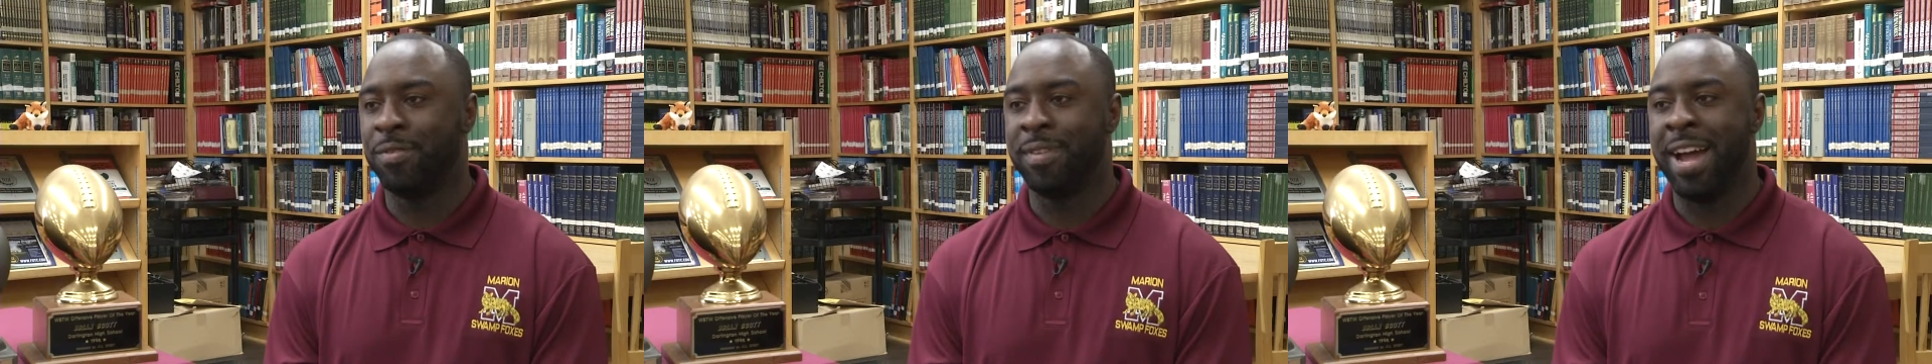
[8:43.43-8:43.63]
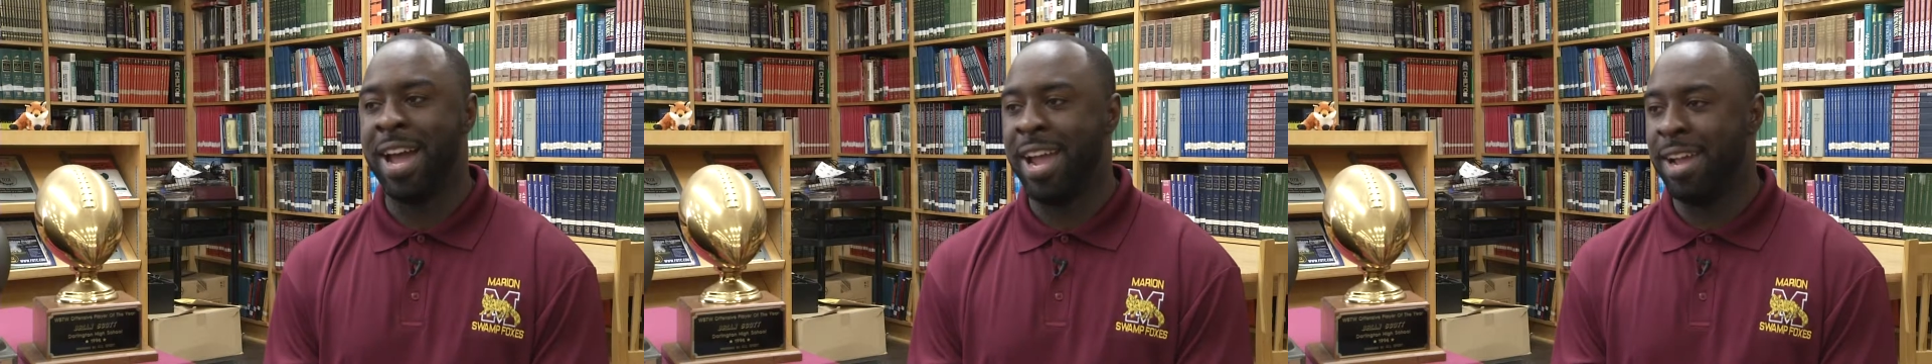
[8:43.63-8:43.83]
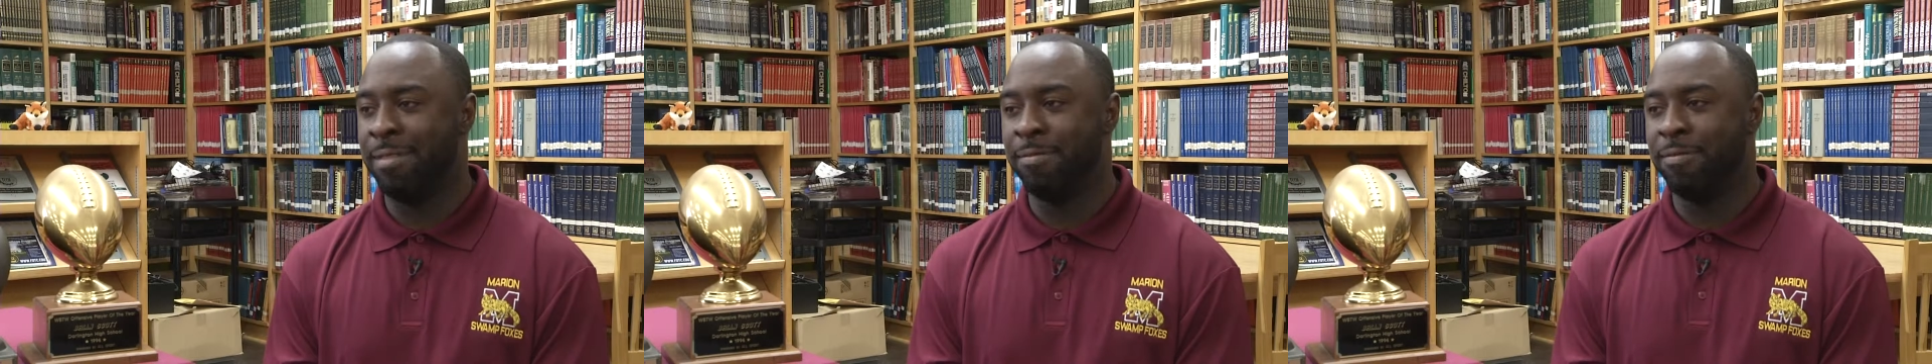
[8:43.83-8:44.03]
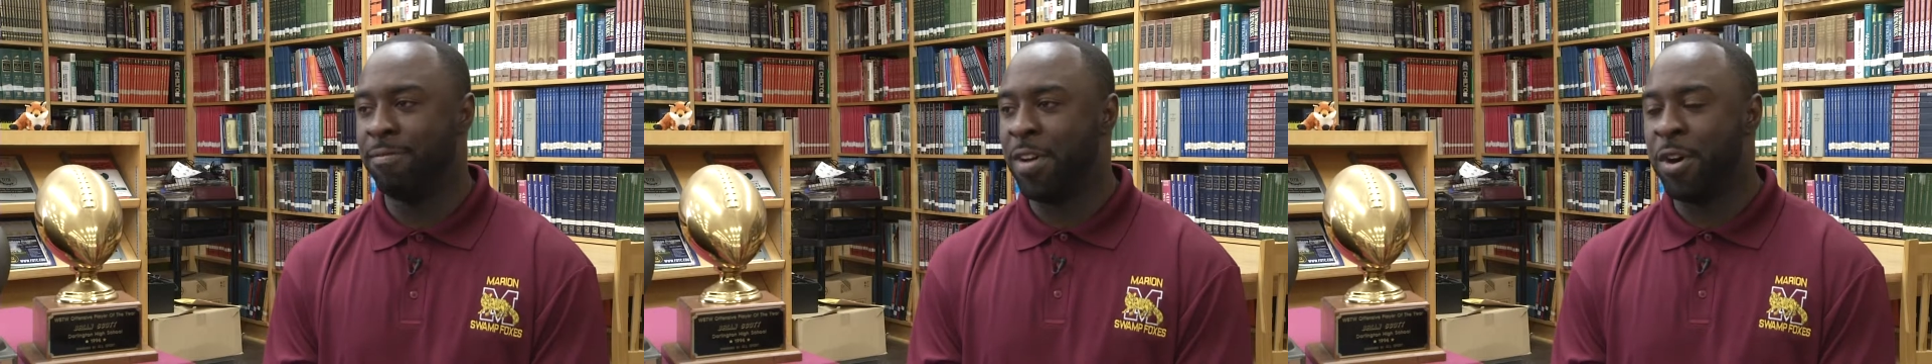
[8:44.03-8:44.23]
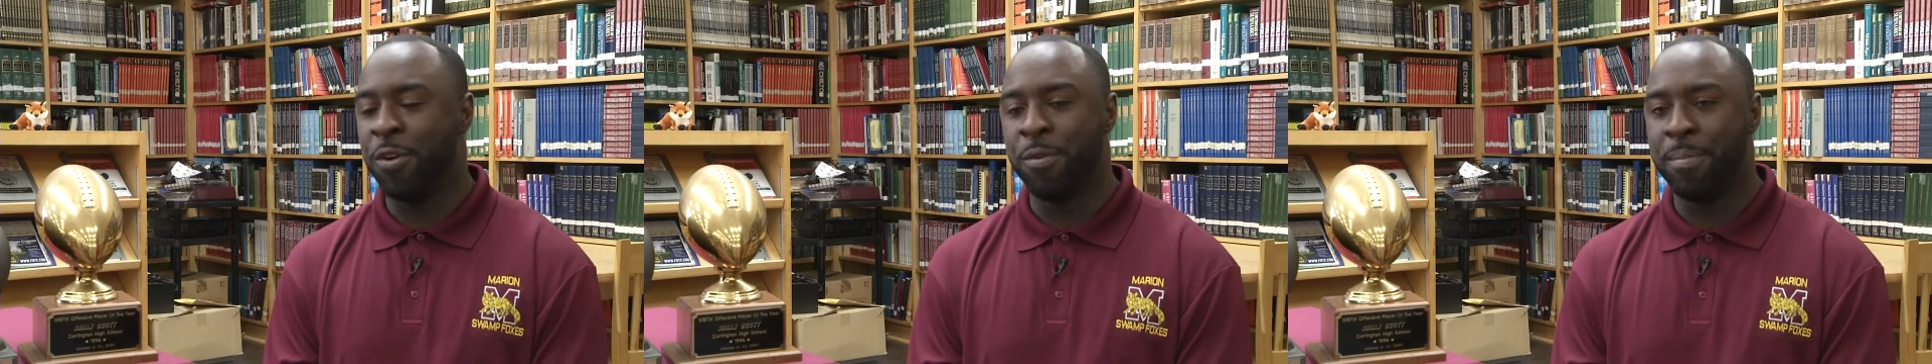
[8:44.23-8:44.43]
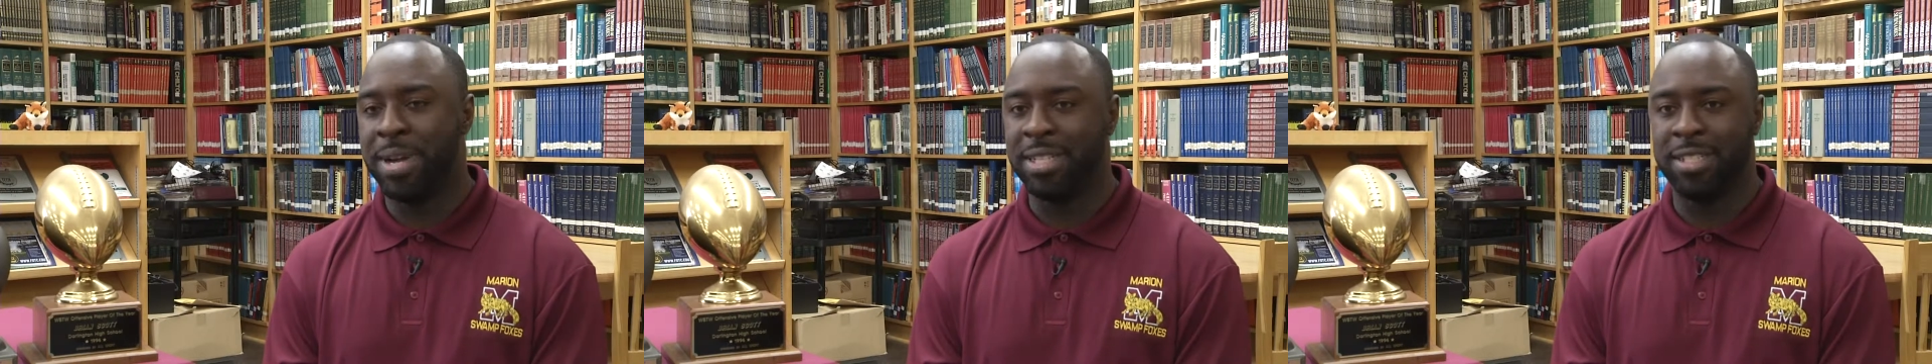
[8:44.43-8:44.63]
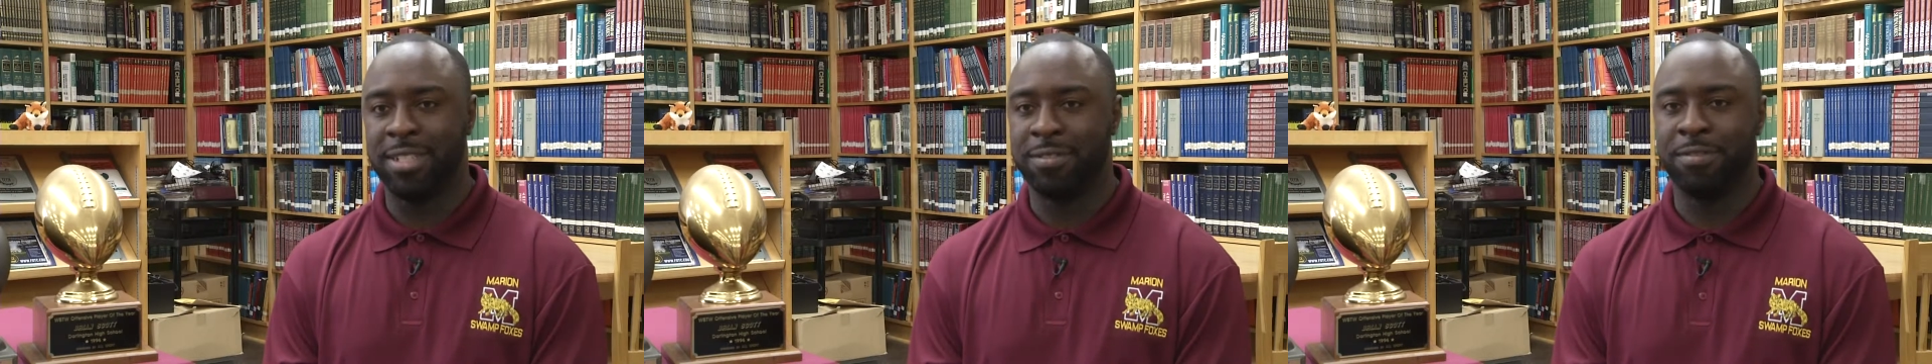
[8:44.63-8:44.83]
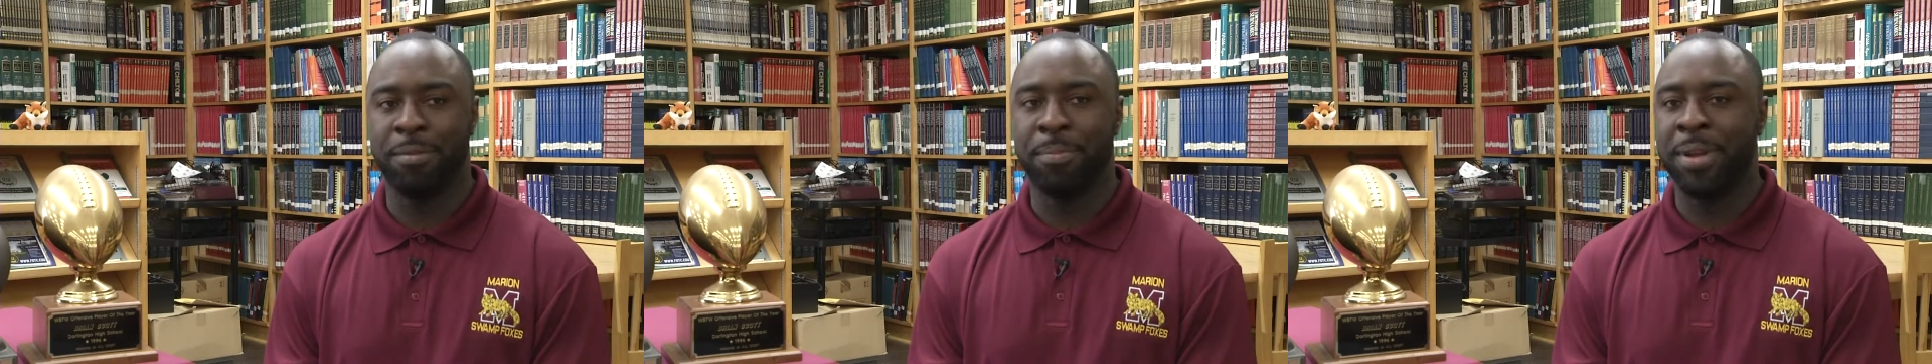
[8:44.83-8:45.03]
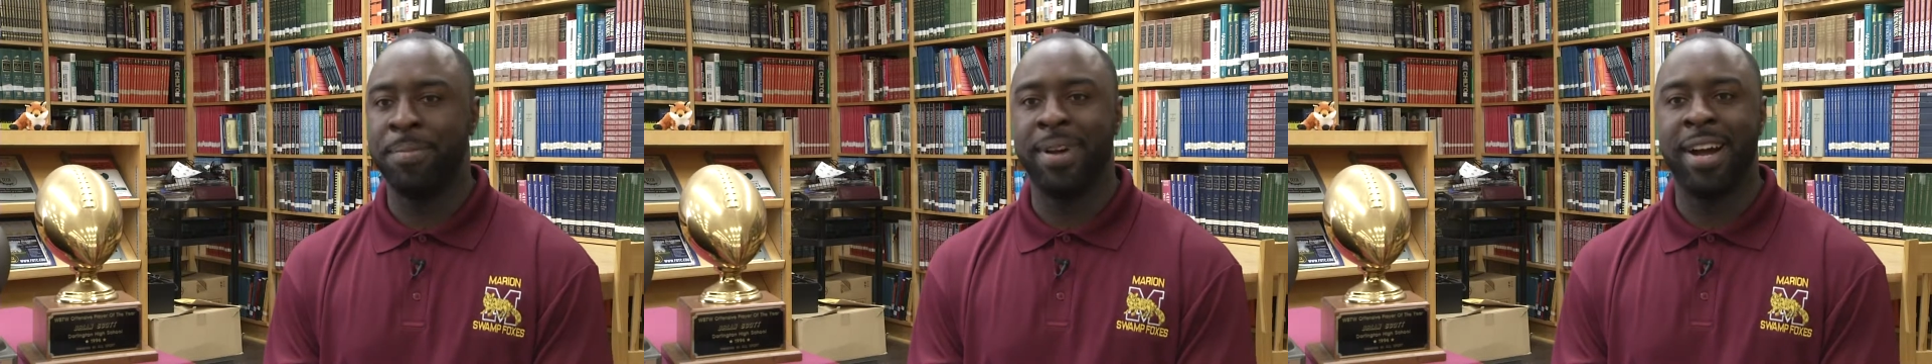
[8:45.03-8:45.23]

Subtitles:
I have phone messages from people